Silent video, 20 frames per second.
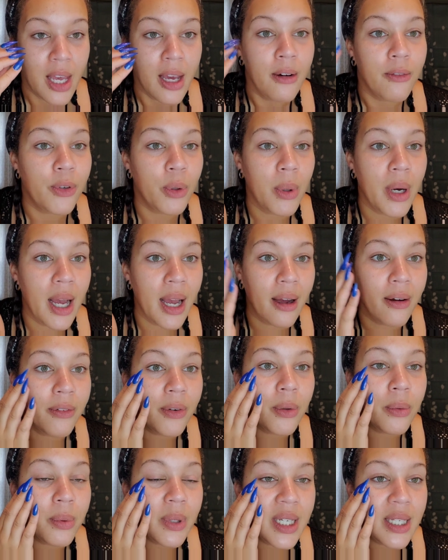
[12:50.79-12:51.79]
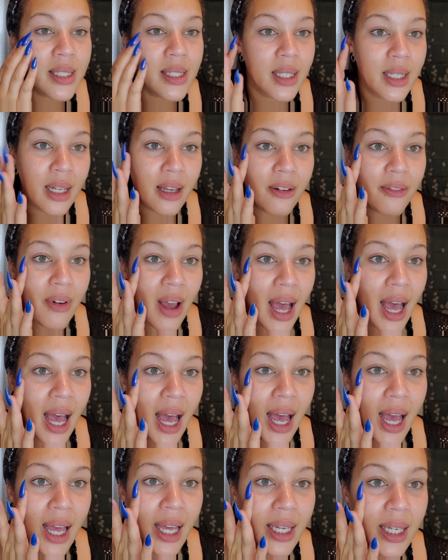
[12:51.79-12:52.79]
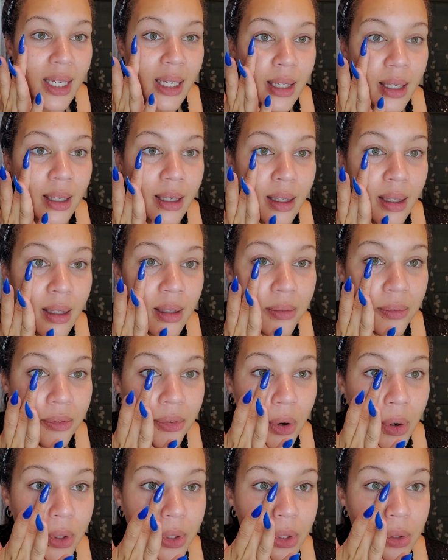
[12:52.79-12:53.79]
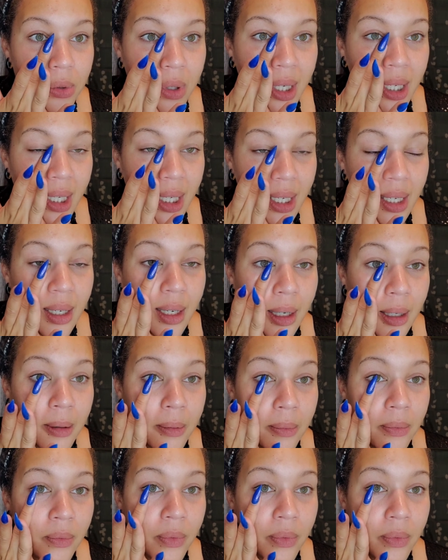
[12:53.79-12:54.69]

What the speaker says: for whatever reason, if I focus right here